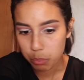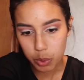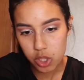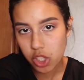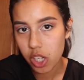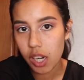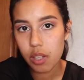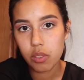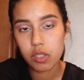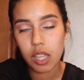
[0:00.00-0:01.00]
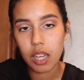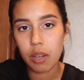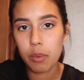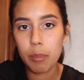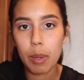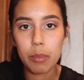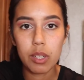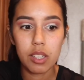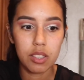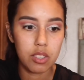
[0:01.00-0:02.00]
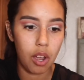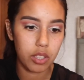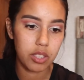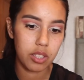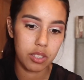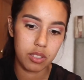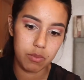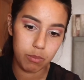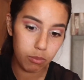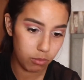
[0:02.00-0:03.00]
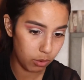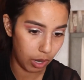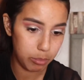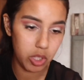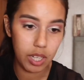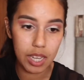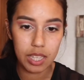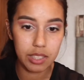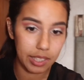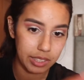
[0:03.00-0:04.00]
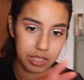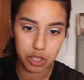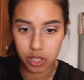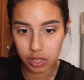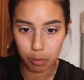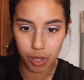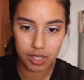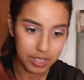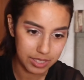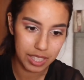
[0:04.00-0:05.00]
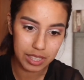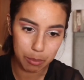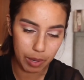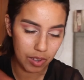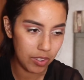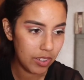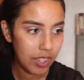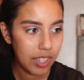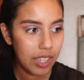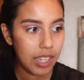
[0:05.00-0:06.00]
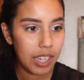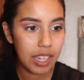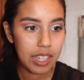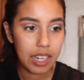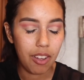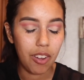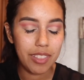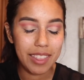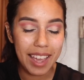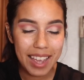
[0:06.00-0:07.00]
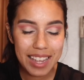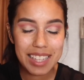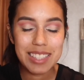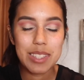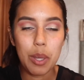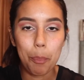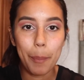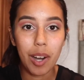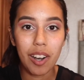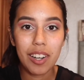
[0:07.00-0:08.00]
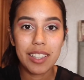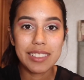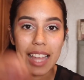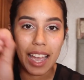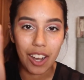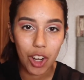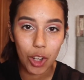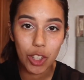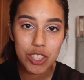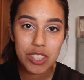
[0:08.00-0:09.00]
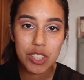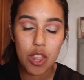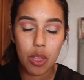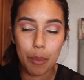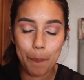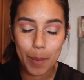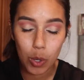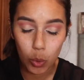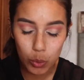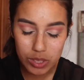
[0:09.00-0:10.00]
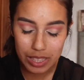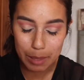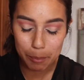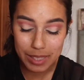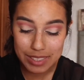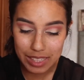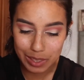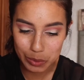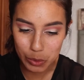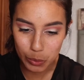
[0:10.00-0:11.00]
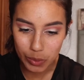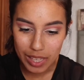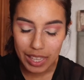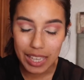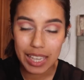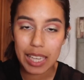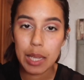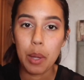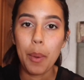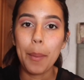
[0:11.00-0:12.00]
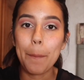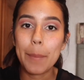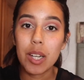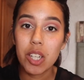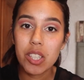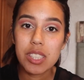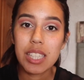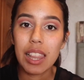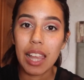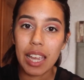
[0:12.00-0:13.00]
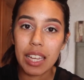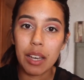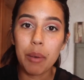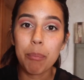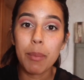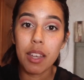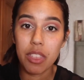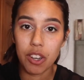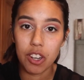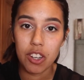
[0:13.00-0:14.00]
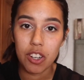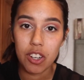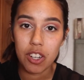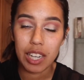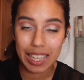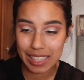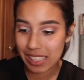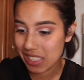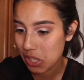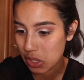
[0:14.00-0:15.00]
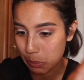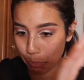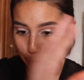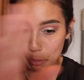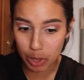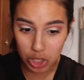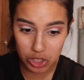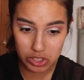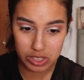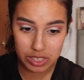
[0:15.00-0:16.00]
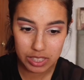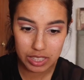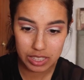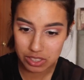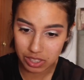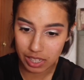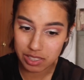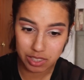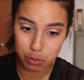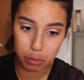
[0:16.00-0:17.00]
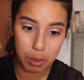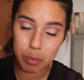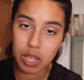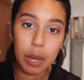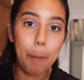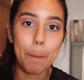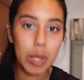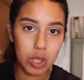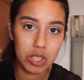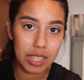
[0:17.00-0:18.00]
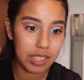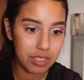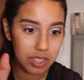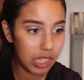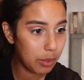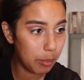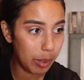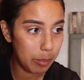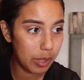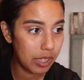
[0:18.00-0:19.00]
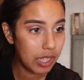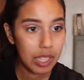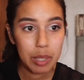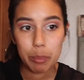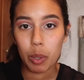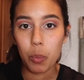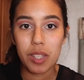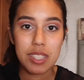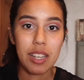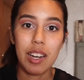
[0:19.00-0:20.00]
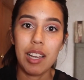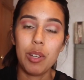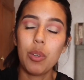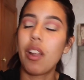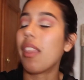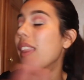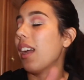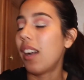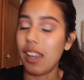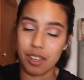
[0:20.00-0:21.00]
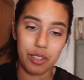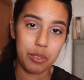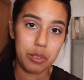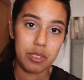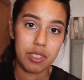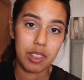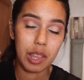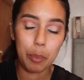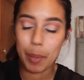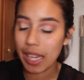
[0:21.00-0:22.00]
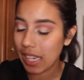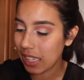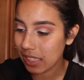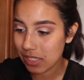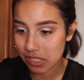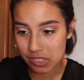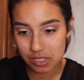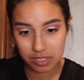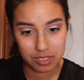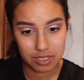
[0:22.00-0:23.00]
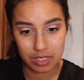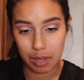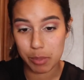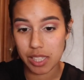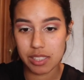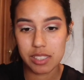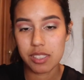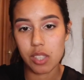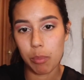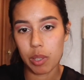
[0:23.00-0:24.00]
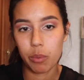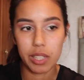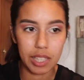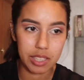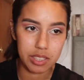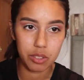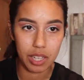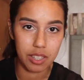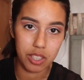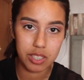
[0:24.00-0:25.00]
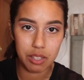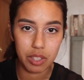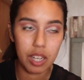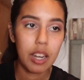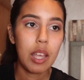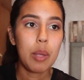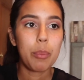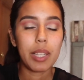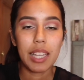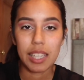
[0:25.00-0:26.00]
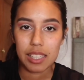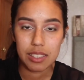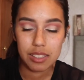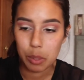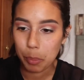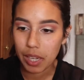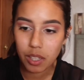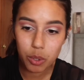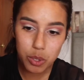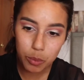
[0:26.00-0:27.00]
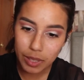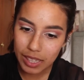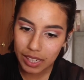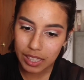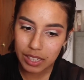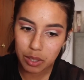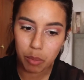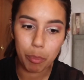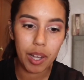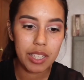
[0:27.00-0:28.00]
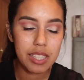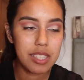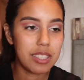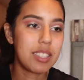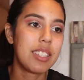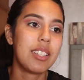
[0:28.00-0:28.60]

push her out. Like I remember the doctor grabbed her head, like they turned their body and take them out. And that is the part that hurts the most, let me tell you. It burns like a mother. Like it just burns. I just remember it burned. Like that's all I remember. But once they're out, they're out. The pain just, I mean, it doesn't stop all the way, like it still kind of hurts down there, but like the pain goes away, your body just,